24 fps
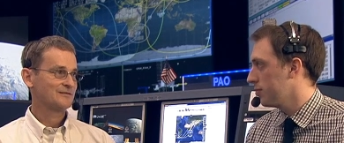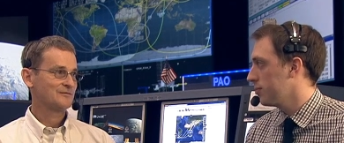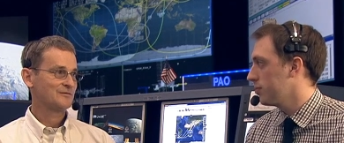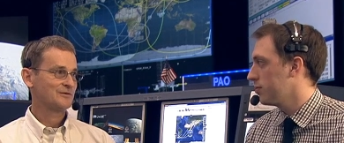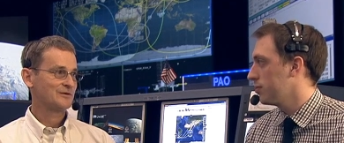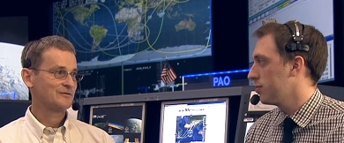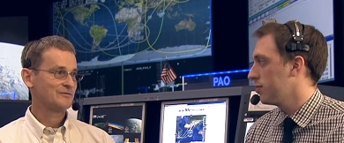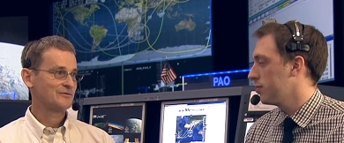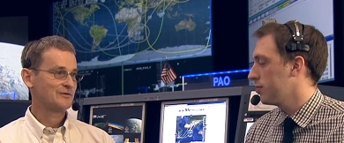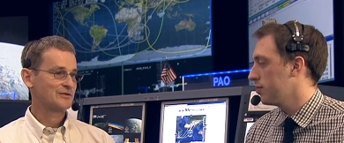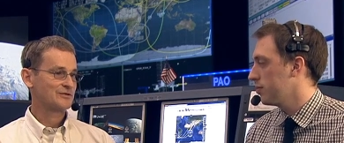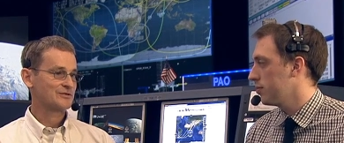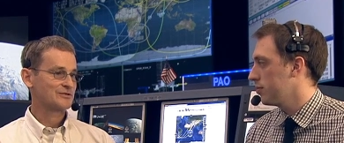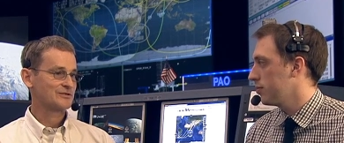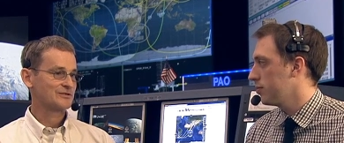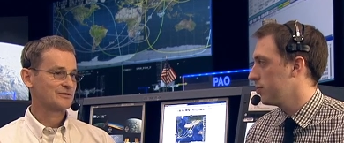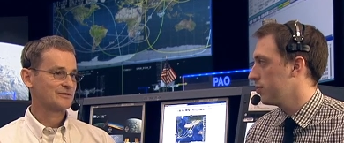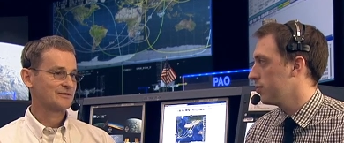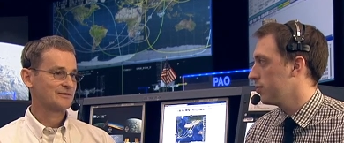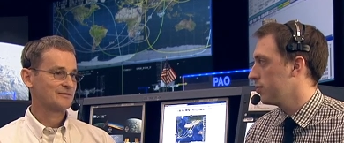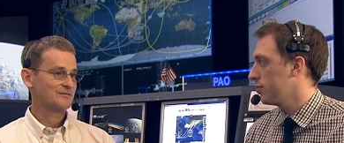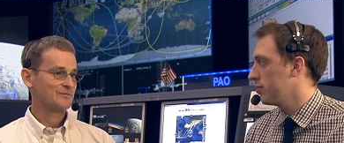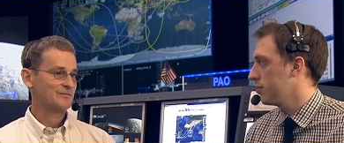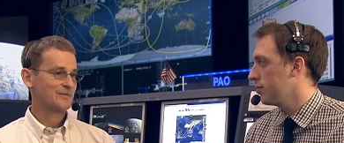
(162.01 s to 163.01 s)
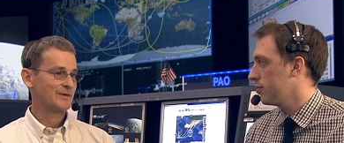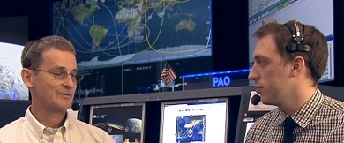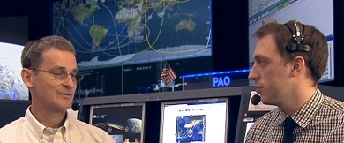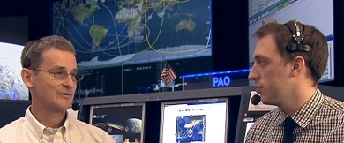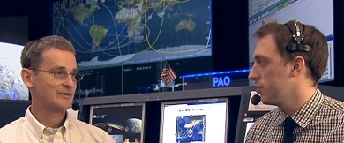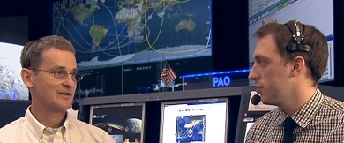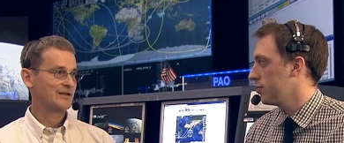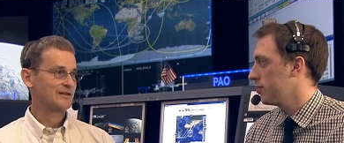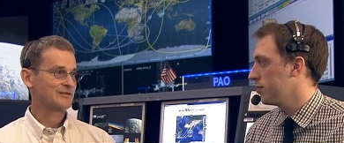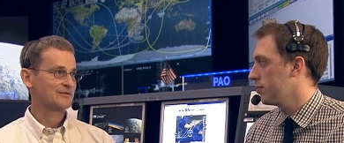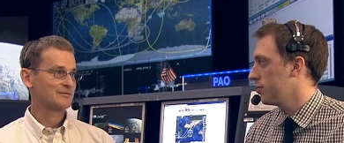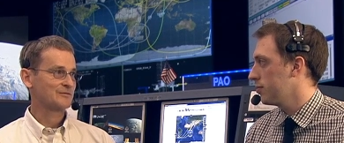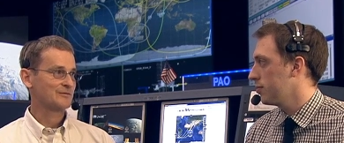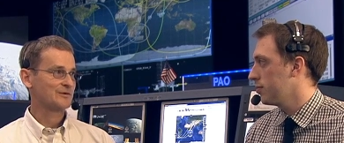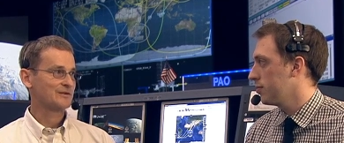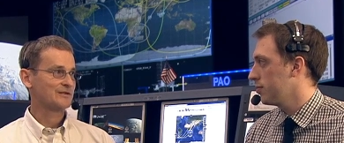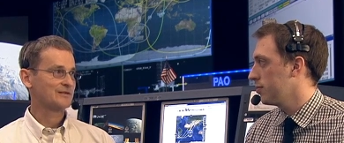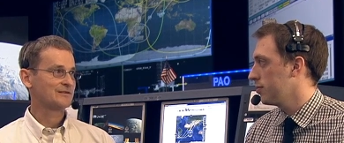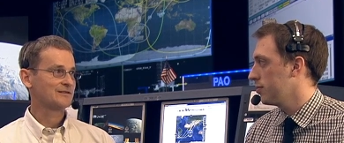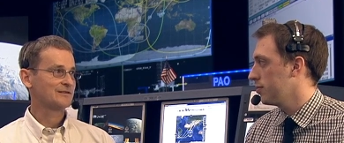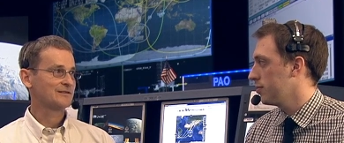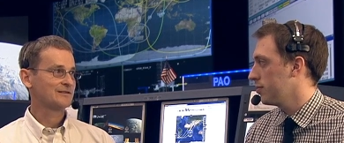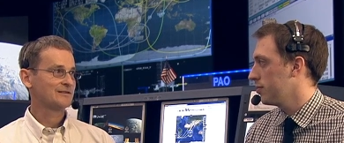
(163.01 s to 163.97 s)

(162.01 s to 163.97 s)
Speaker 1: We envision maybe another one